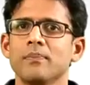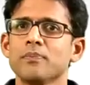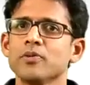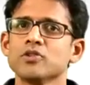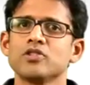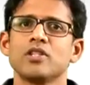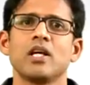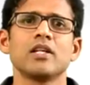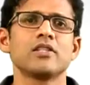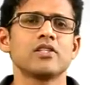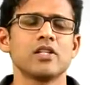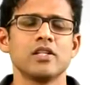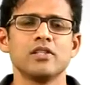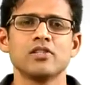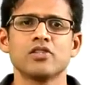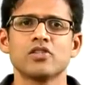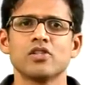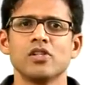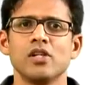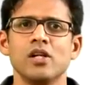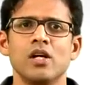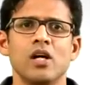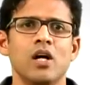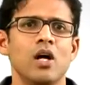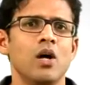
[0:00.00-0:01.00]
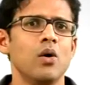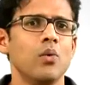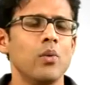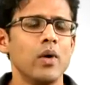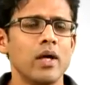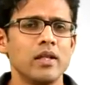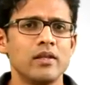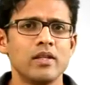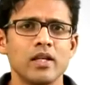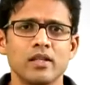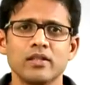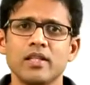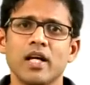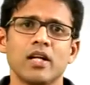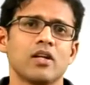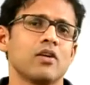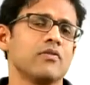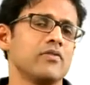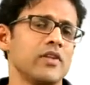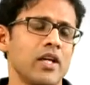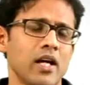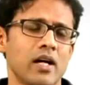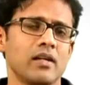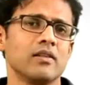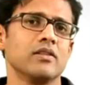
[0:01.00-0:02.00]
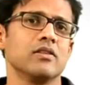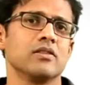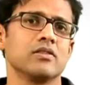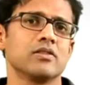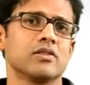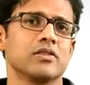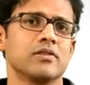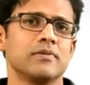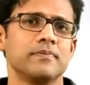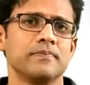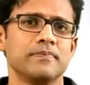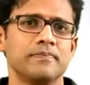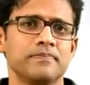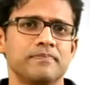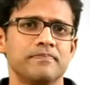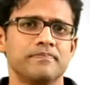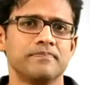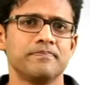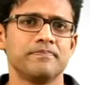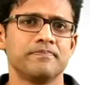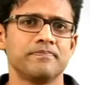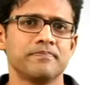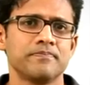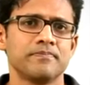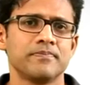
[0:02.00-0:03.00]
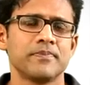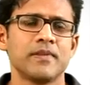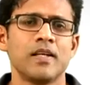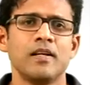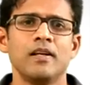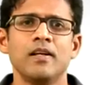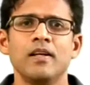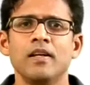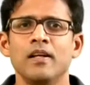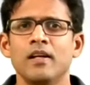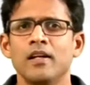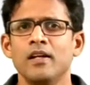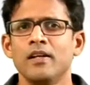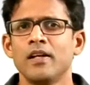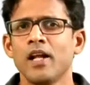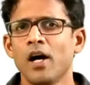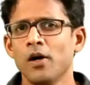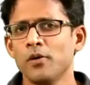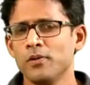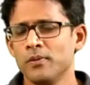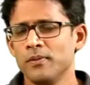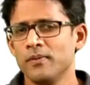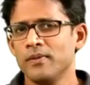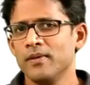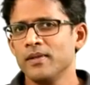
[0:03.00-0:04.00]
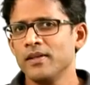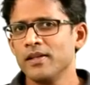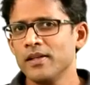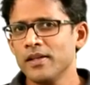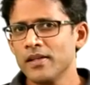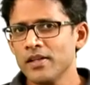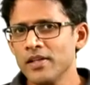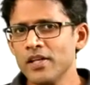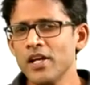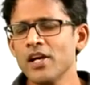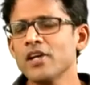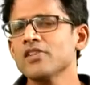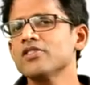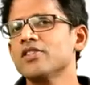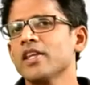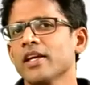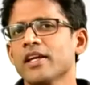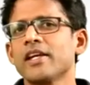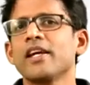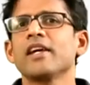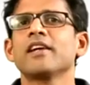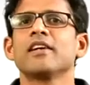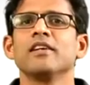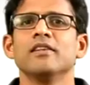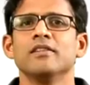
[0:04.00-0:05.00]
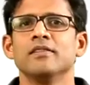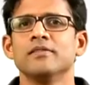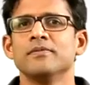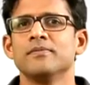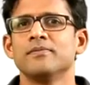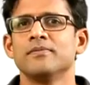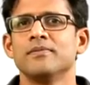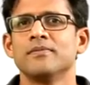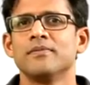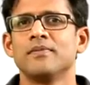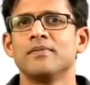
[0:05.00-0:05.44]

and possessions with that of the others. Now, here's the kicker.